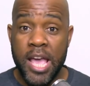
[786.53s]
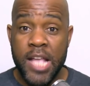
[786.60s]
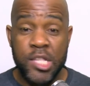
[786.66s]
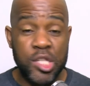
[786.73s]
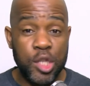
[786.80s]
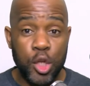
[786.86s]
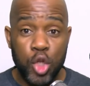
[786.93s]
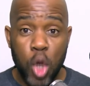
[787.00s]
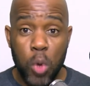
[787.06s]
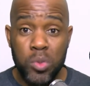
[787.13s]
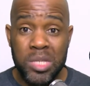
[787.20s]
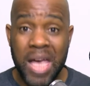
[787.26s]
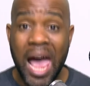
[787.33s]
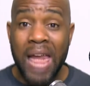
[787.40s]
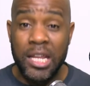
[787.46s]
It's the
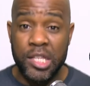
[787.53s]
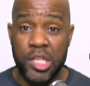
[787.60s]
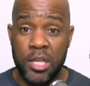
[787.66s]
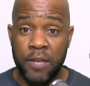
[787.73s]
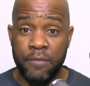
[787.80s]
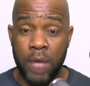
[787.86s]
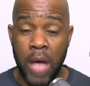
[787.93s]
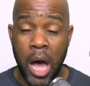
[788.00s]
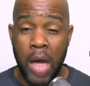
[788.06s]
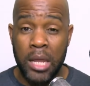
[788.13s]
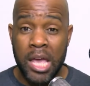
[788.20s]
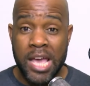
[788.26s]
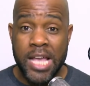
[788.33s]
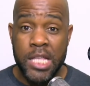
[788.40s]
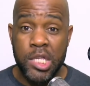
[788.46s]
totality of God.
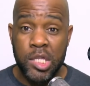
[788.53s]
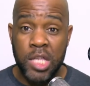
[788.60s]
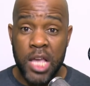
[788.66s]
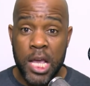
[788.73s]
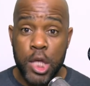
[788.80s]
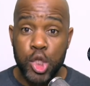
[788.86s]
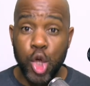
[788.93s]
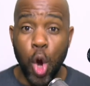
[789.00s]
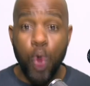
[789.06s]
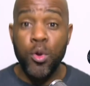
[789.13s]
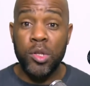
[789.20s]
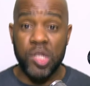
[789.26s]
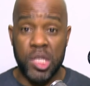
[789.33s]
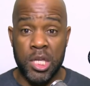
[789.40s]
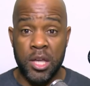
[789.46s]
It's the
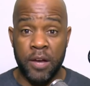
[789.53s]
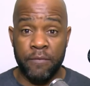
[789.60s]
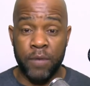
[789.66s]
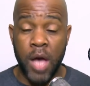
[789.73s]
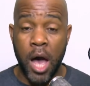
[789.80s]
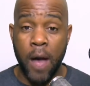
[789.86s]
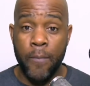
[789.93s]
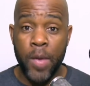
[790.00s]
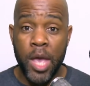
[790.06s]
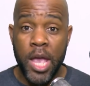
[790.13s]
eternity of God.